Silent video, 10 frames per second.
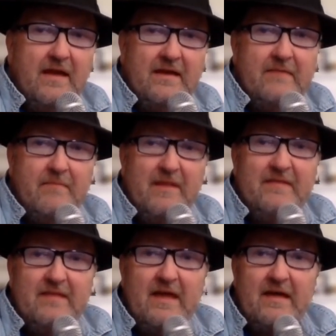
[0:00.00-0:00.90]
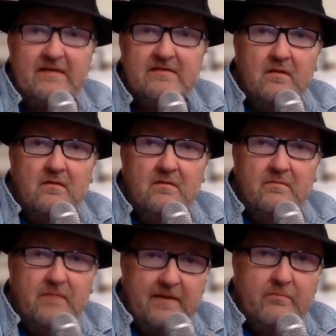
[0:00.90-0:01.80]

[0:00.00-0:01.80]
And it meant that the black